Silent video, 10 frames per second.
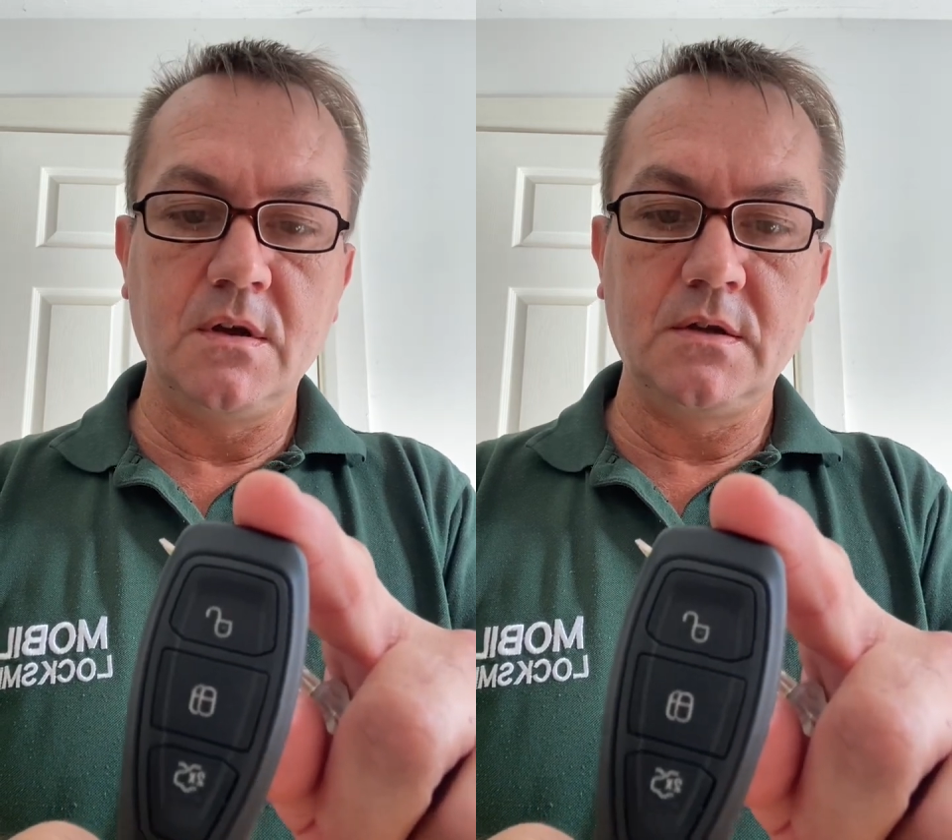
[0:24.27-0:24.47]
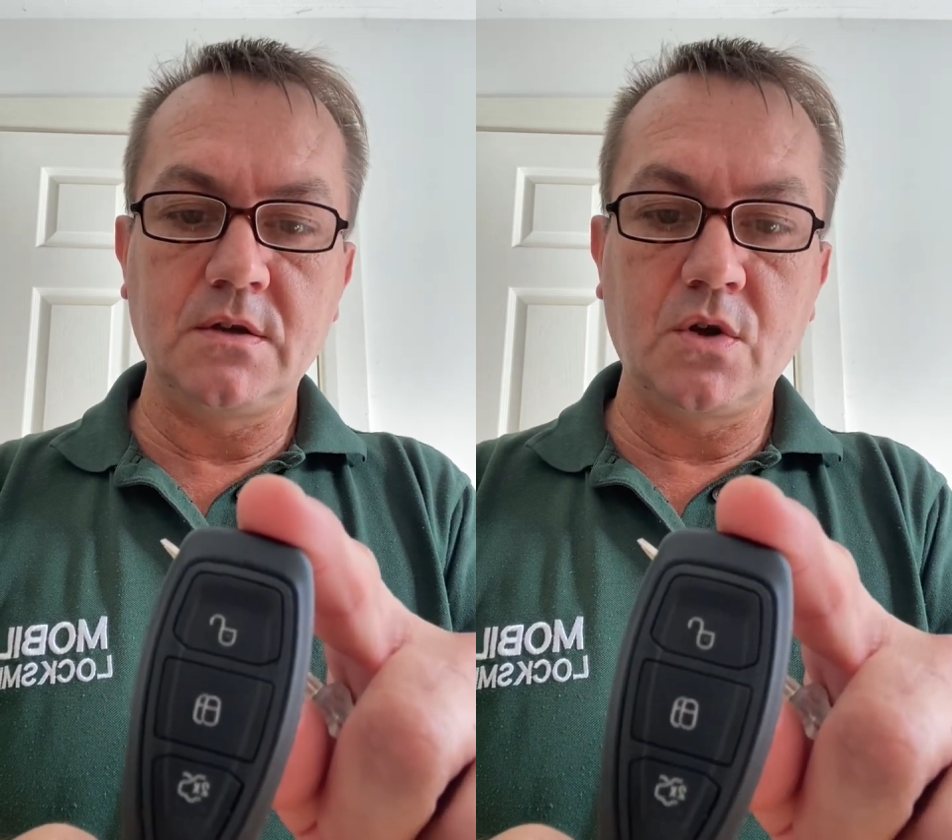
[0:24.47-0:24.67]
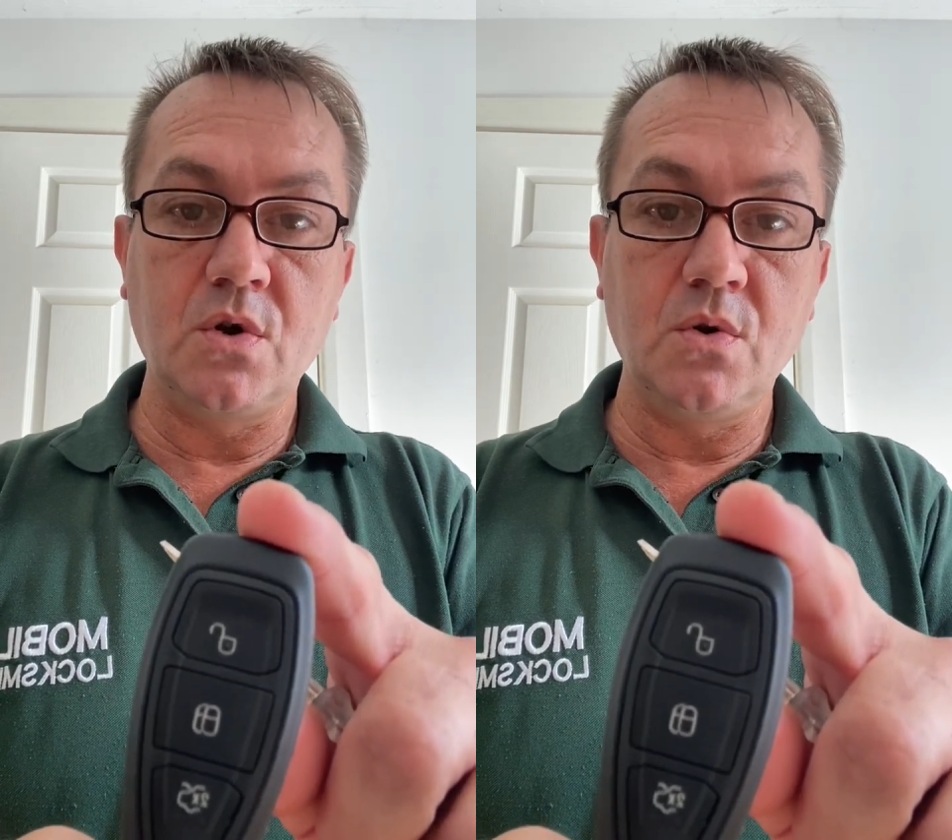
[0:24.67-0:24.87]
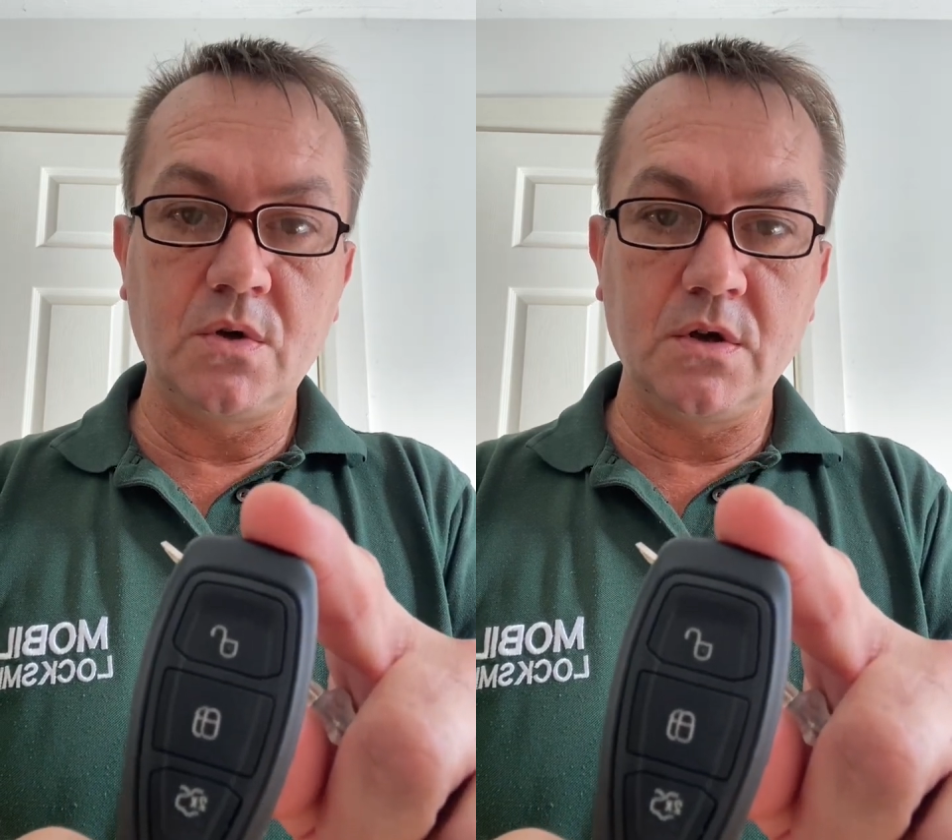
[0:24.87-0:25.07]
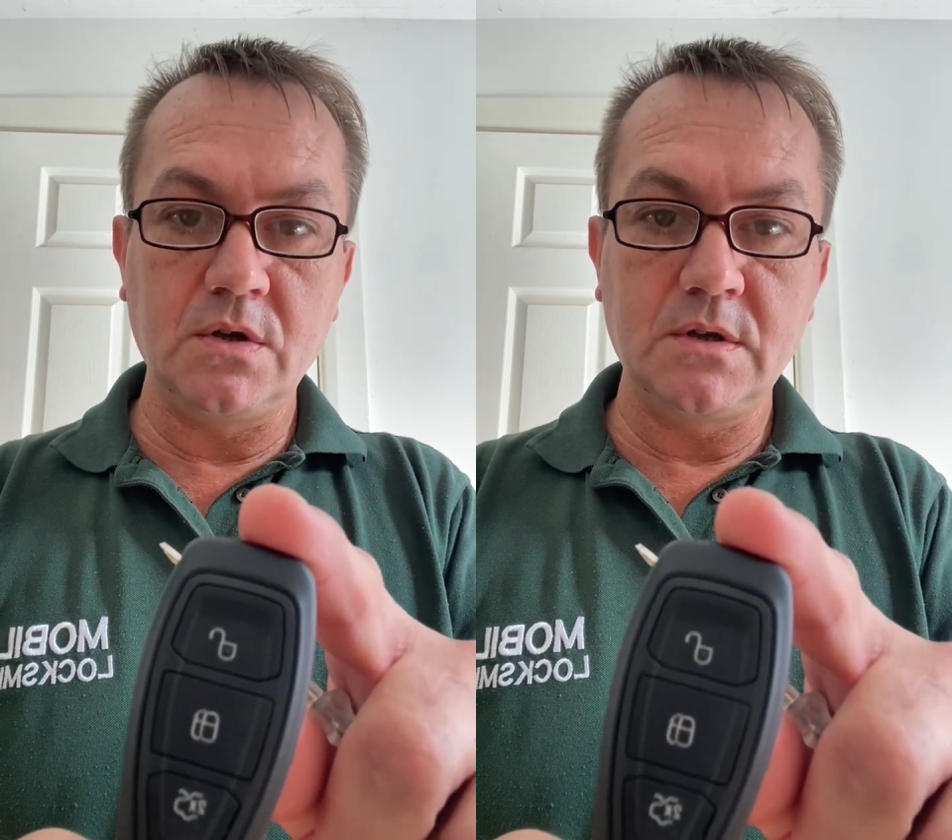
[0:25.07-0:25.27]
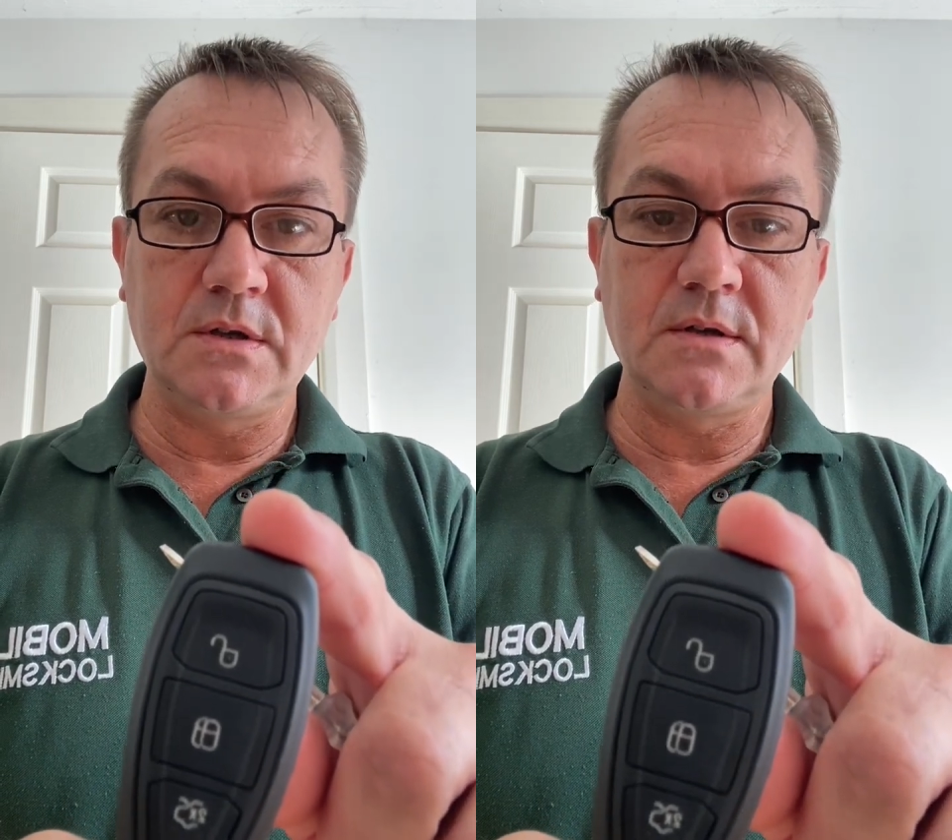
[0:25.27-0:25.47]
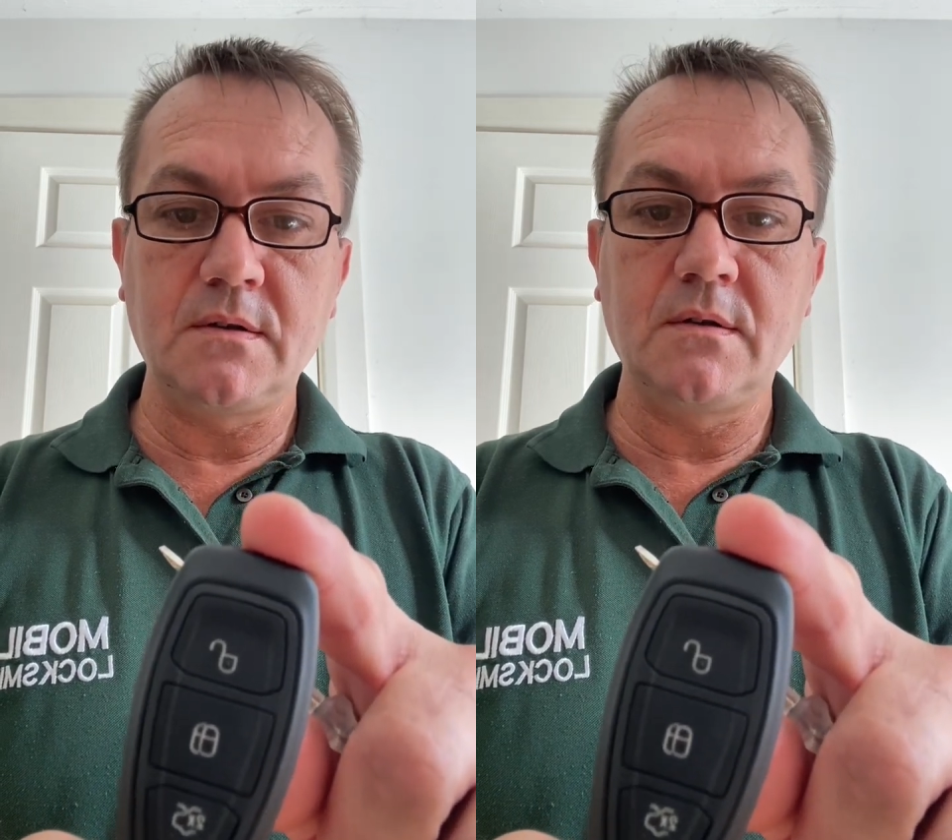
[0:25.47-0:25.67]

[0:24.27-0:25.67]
to Kugas,